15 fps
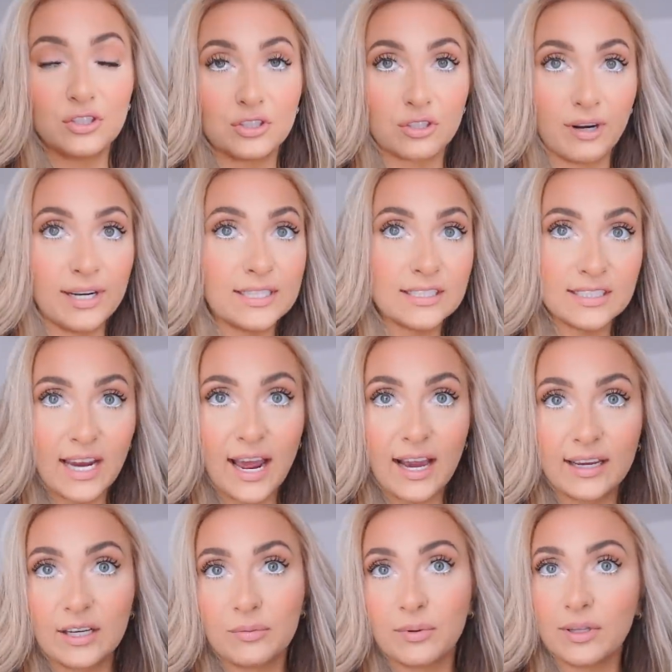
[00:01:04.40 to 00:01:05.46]
Just a great
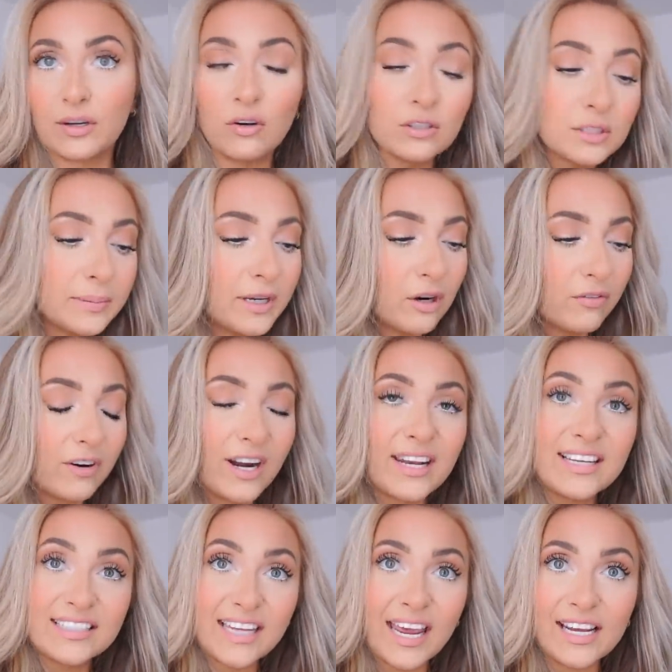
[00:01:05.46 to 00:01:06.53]
snack. It really holds me over
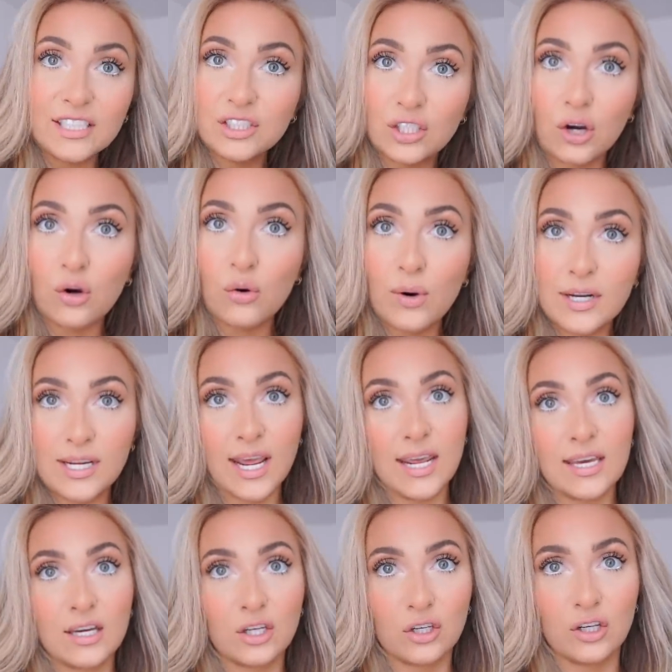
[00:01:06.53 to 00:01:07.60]
and it tastes so
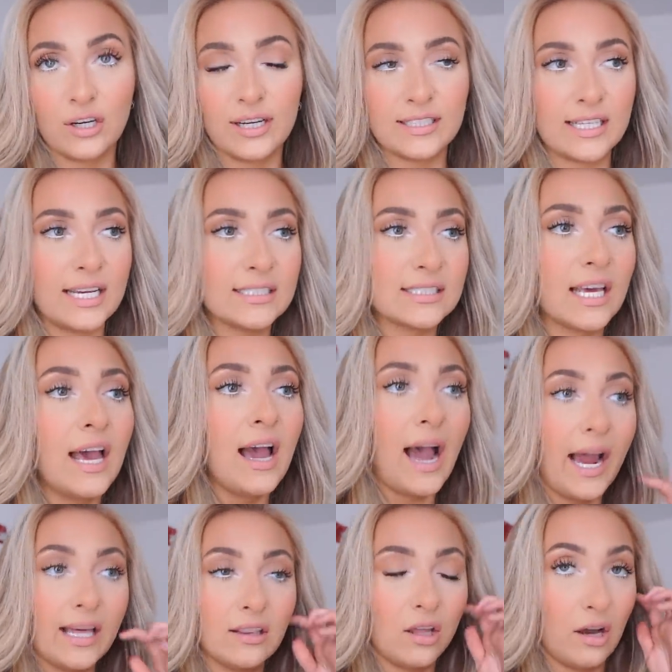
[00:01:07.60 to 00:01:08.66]
dang good. It tastes,
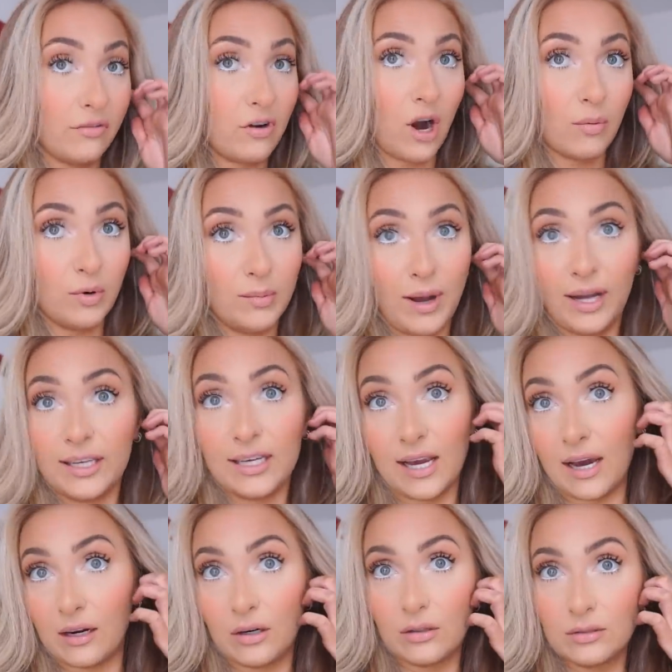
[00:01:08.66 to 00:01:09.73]
I love caramel
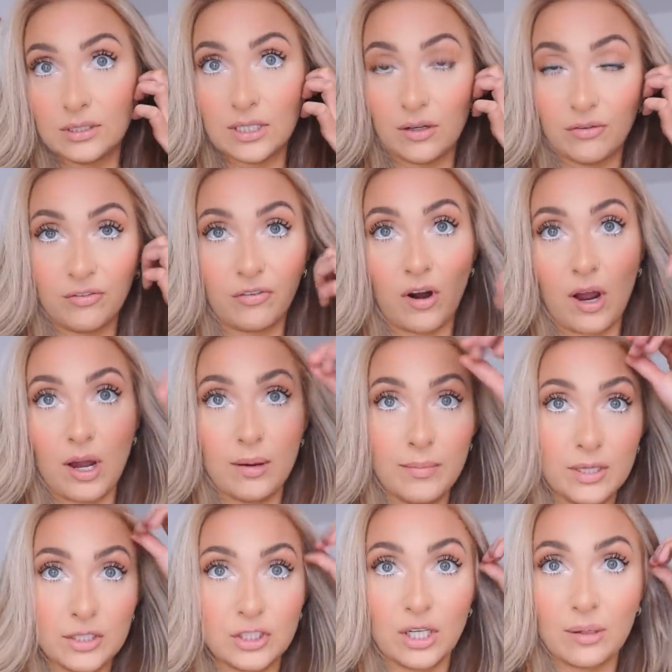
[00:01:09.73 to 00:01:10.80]
macchiatos from
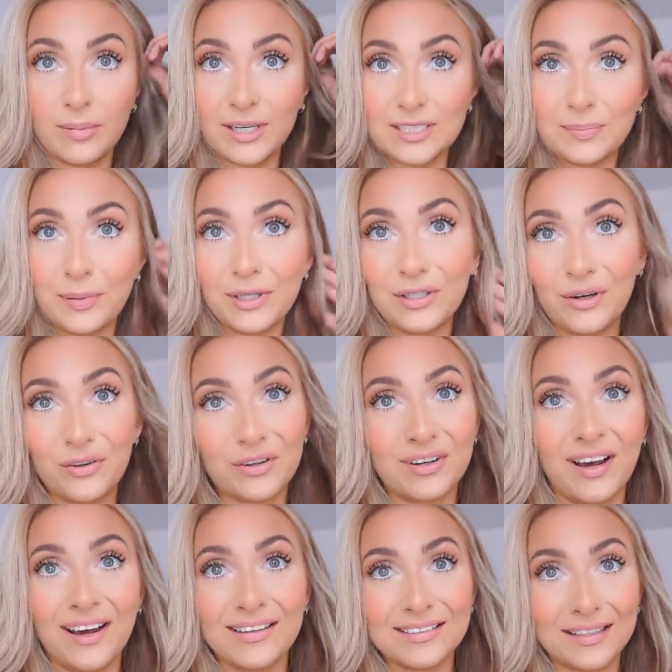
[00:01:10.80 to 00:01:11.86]
Starbucks, but you know they're
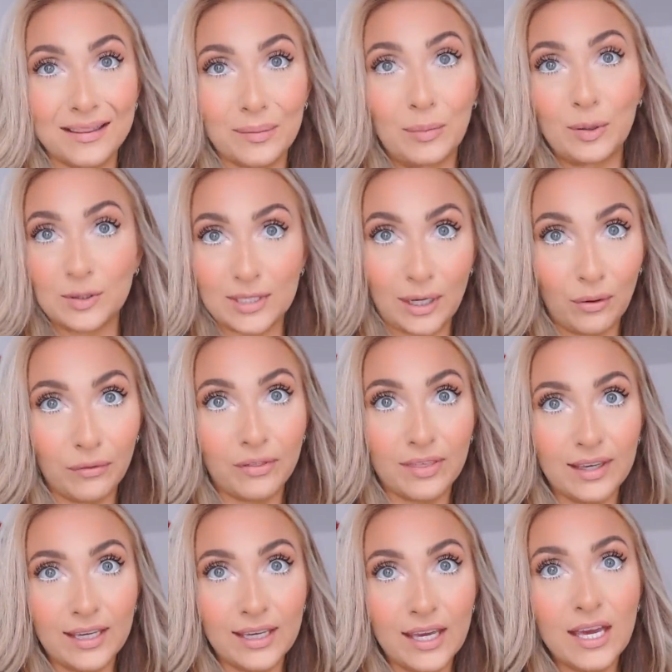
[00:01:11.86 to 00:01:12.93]
not the most
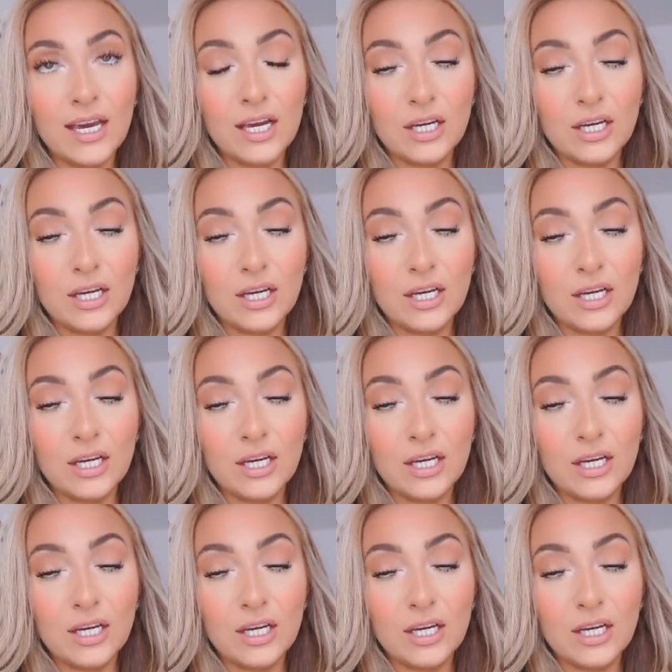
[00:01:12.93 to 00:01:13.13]
healthy.